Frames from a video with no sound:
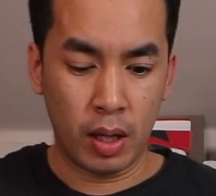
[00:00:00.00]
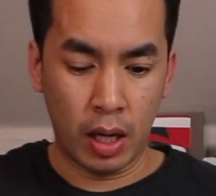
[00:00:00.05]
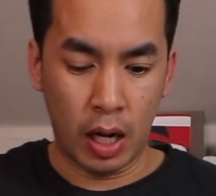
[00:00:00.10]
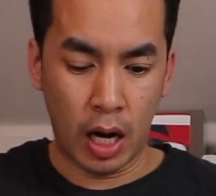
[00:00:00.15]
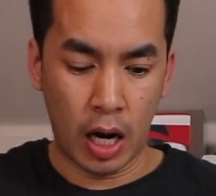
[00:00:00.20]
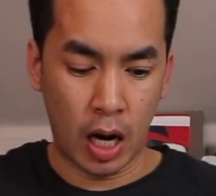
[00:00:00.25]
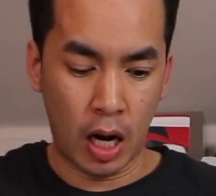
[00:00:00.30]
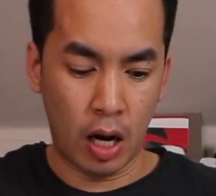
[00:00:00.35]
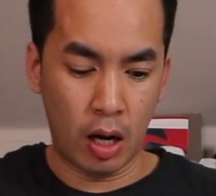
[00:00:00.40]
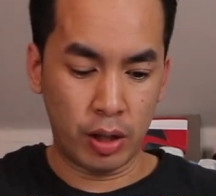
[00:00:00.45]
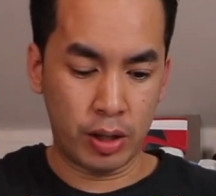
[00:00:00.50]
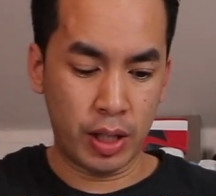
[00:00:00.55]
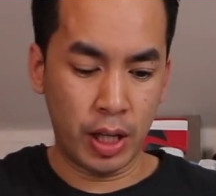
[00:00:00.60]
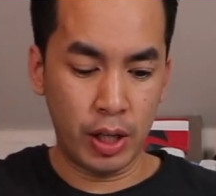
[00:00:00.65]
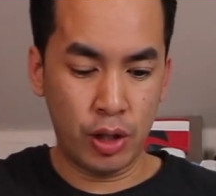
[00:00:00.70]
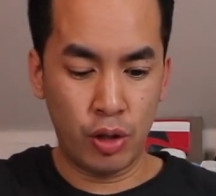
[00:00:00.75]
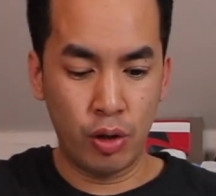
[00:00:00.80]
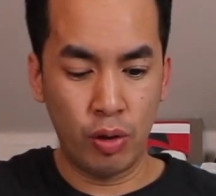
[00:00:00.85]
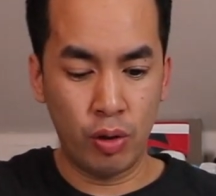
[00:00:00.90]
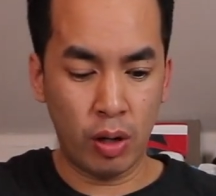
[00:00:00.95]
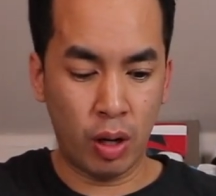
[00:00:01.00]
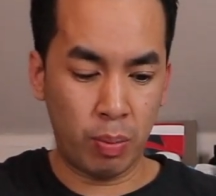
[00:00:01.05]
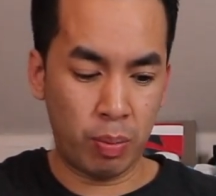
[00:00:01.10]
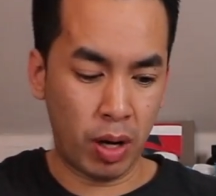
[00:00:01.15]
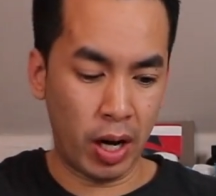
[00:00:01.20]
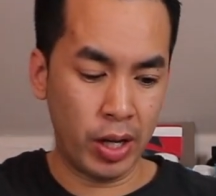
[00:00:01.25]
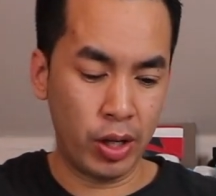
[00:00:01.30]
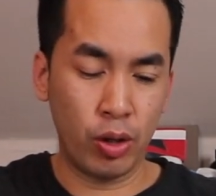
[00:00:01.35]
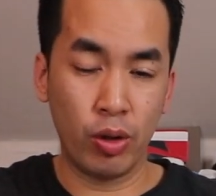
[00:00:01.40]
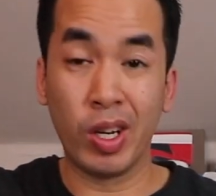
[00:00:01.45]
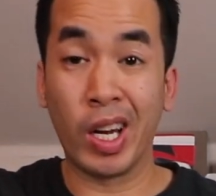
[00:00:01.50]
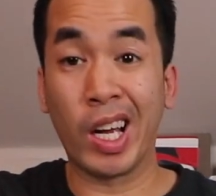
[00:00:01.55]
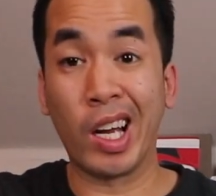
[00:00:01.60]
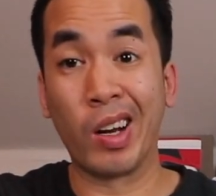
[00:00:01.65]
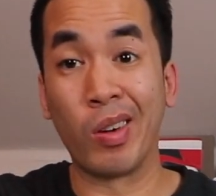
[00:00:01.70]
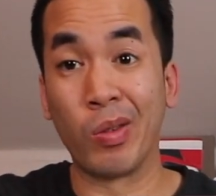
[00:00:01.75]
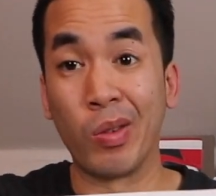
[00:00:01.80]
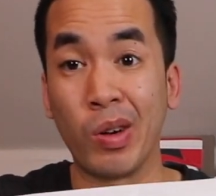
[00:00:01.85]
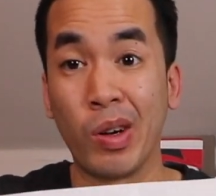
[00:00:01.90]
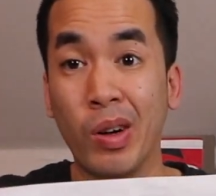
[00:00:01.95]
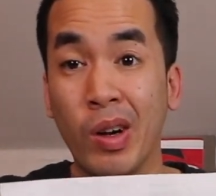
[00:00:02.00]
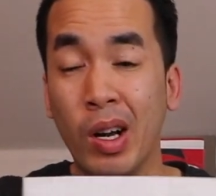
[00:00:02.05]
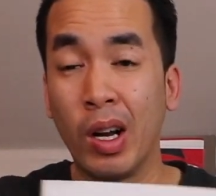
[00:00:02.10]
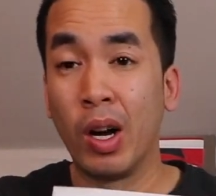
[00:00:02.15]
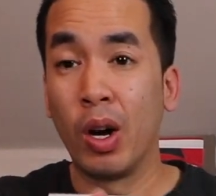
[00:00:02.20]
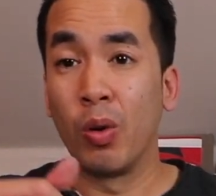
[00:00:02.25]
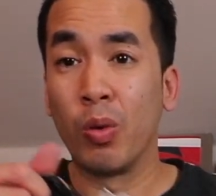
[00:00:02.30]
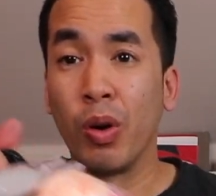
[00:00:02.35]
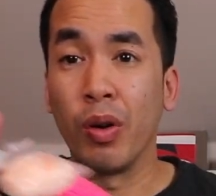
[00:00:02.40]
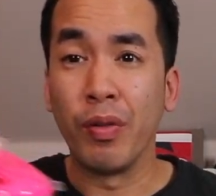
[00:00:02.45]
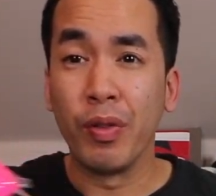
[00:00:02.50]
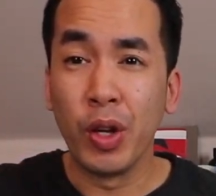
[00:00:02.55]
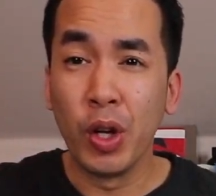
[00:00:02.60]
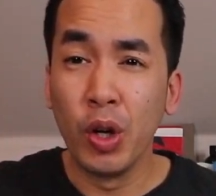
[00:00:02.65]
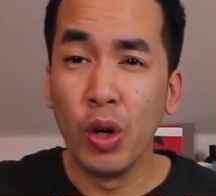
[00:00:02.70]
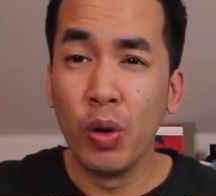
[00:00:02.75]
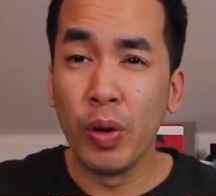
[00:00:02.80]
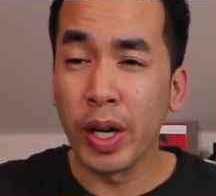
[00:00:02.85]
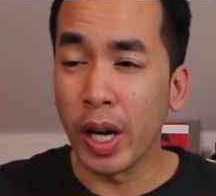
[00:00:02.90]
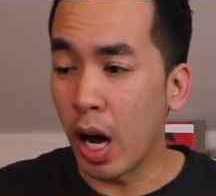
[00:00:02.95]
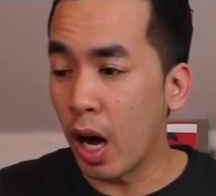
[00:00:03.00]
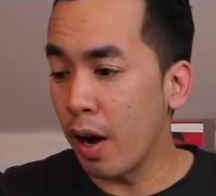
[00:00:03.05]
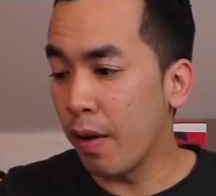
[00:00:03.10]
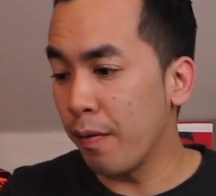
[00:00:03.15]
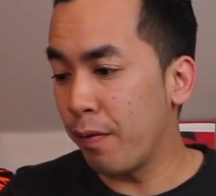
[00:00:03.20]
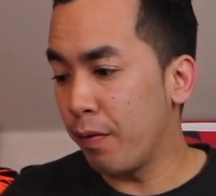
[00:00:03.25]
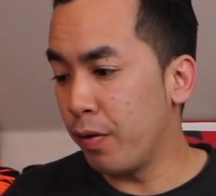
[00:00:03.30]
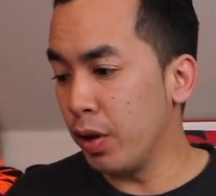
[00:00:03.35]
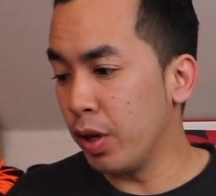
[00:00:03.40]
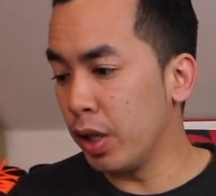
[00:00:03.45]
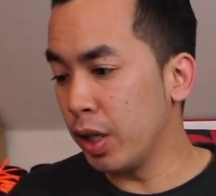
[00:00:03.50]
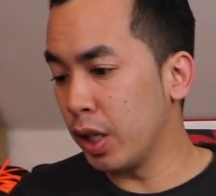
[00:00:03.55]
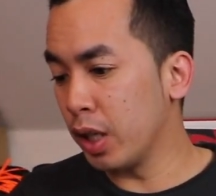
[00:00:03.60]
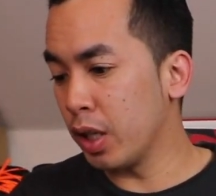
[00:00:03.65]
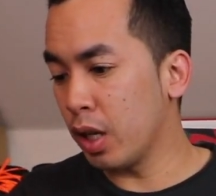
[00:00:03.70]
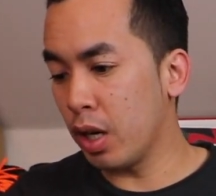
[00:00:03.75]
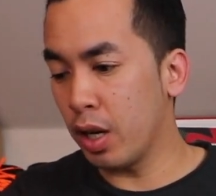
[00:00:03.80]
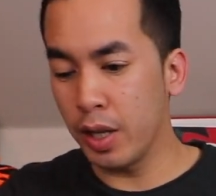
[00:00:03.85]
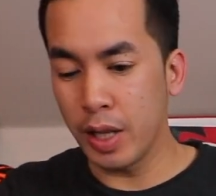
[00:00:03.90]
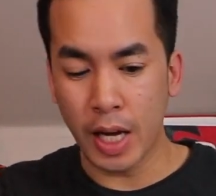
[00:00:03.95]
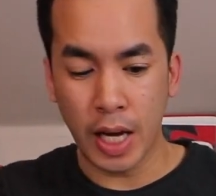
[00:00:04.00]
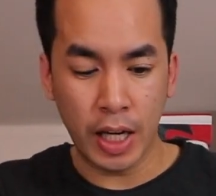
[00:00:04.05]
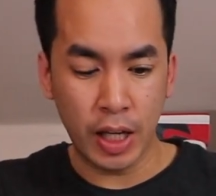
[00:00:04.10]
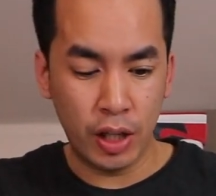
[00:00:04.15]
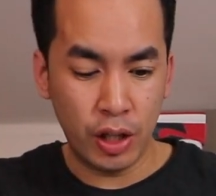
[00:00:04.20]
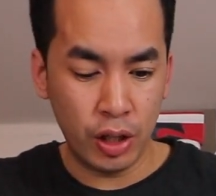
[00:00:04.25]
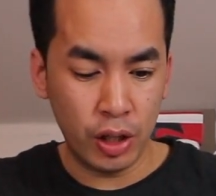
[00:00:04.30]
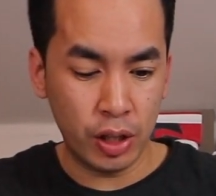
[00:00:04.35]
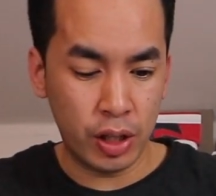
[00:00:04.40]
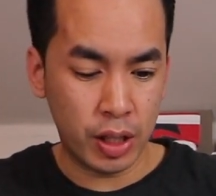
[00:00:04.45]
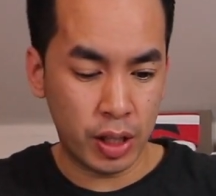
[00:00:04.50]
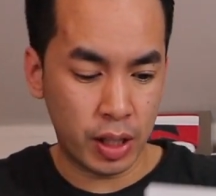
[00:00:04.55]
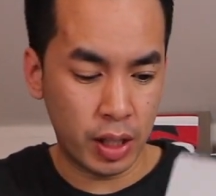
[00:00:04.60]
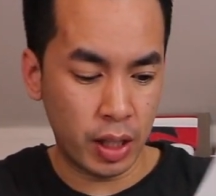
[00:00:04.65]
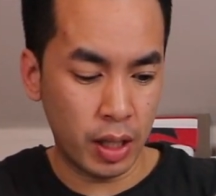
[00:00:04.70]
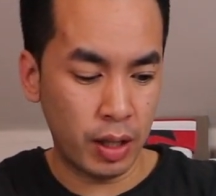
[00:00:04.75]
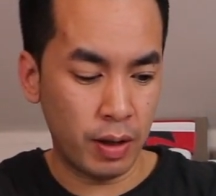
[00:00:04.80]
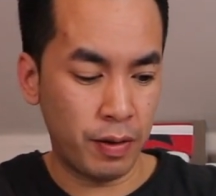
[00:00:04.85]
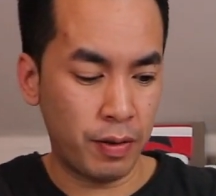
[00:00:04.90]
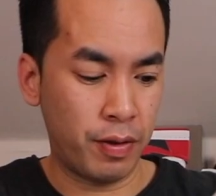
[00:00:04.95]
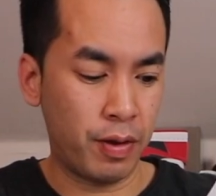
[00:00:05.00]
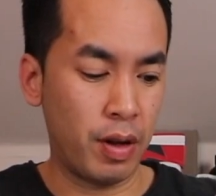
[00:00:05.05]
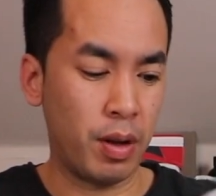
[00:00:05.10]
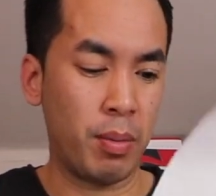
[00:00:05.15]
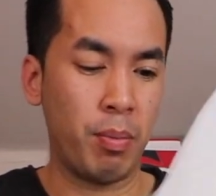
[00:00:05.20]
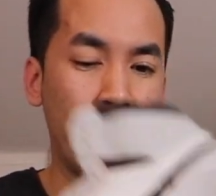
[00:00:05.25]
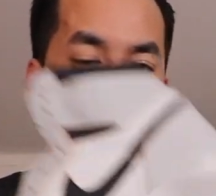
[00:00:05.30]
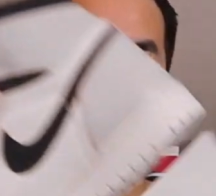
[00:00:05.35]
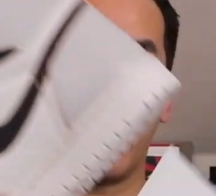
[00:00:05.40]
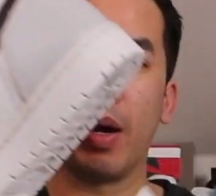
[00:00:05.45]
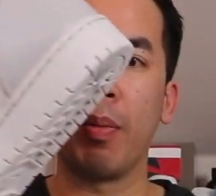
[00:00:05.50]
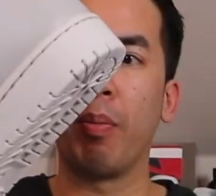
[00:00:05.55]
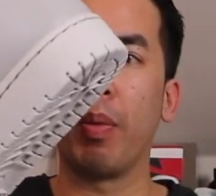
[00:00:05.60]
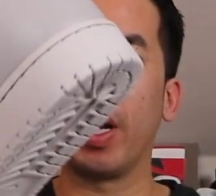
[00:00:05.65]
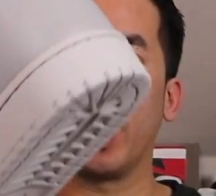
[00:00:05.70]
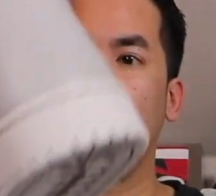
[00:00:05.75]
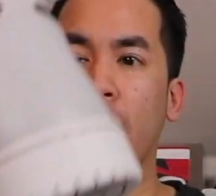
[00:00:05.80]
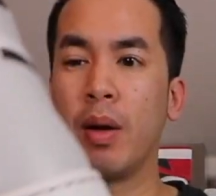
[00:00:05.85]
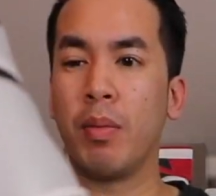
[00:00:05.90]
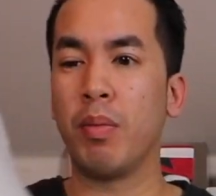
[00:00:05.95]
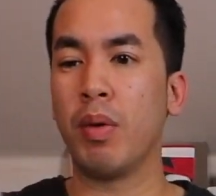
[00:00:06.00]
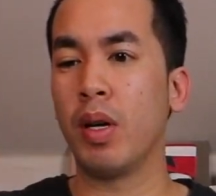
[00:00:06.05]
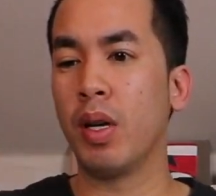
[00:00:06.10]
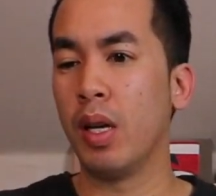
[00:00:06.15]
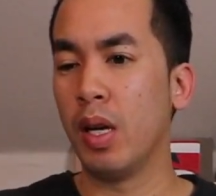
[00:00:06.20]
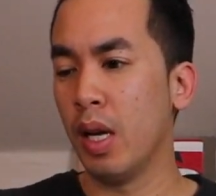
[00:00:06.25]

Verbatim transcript: Uh, stay tuned. I'll probably do like a reviewing on foot and all that good stuff. Bam, bam.